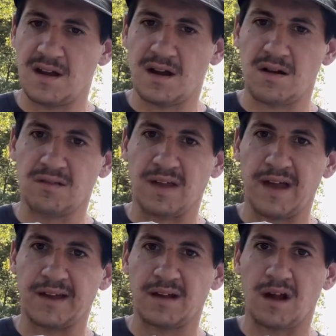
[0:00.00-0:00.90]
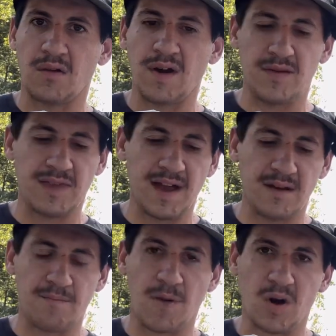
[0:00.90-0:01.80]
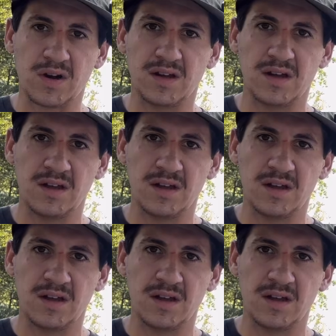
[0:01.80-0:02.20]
are like around that mark,